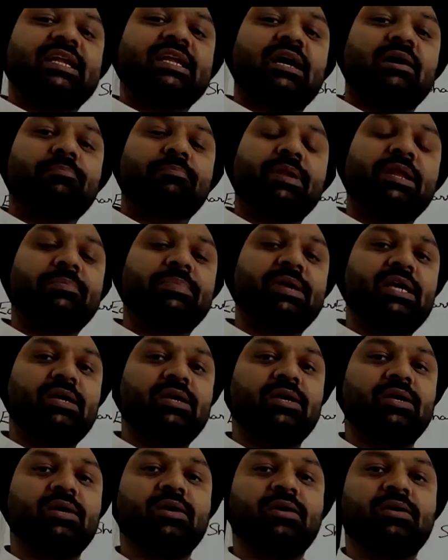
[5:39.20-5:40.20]
than company B?
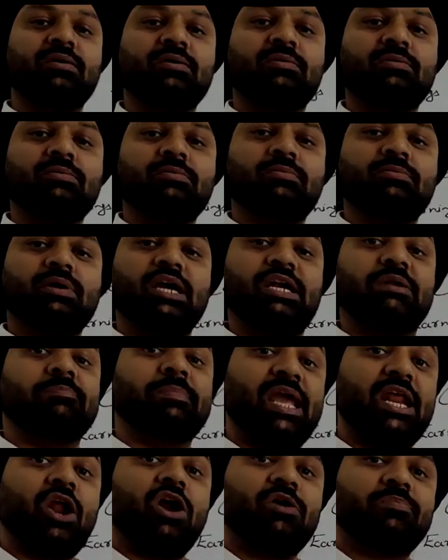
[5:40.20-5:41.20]
It
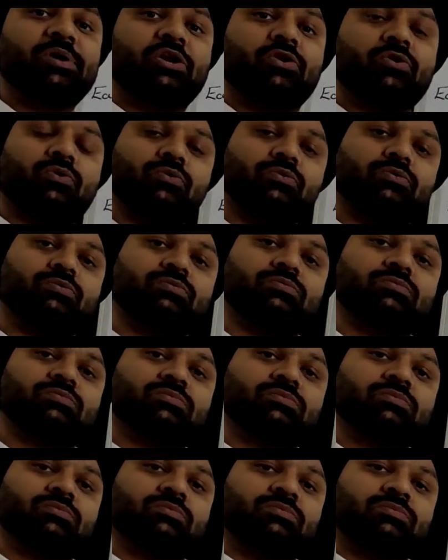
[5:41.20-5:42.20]
may not be true.
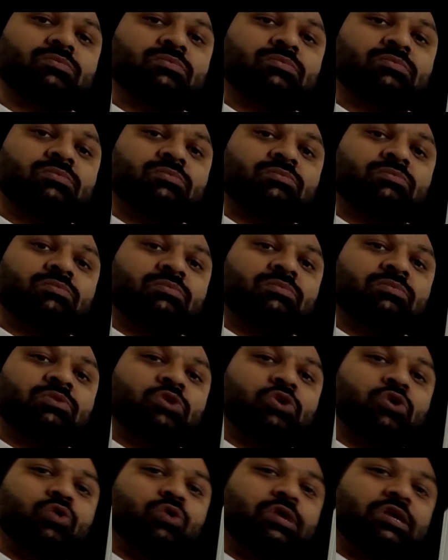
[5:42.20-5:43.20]

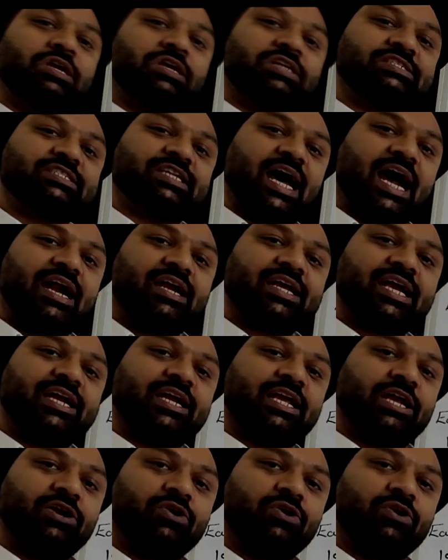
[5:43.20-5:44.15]
You start a